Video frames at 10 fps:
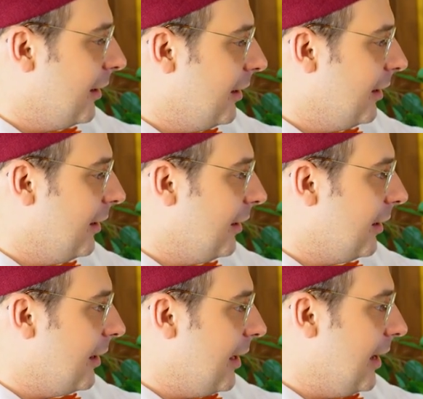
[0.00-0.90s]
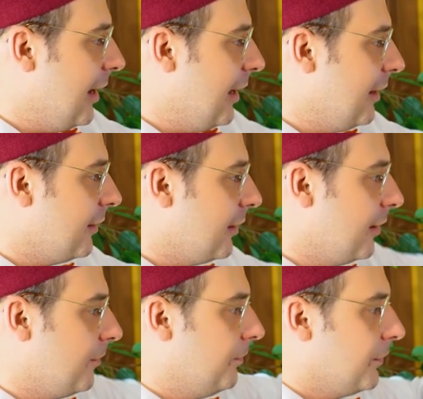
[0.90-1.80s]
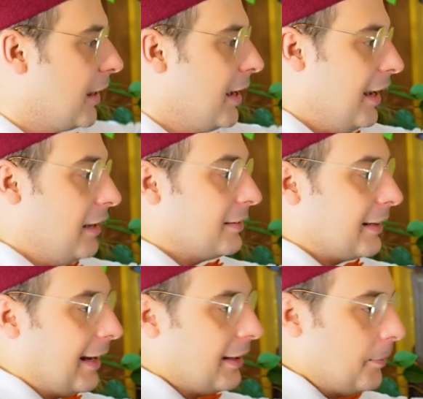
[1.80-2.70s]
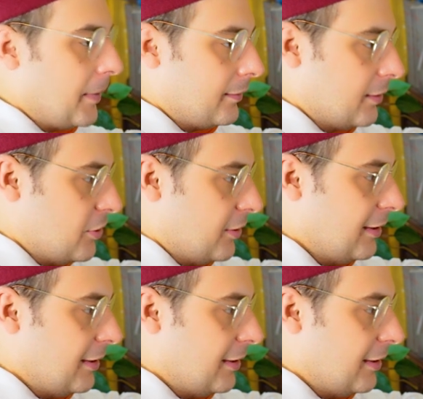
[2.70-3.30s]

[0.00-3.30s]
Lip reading: And in scalar passages,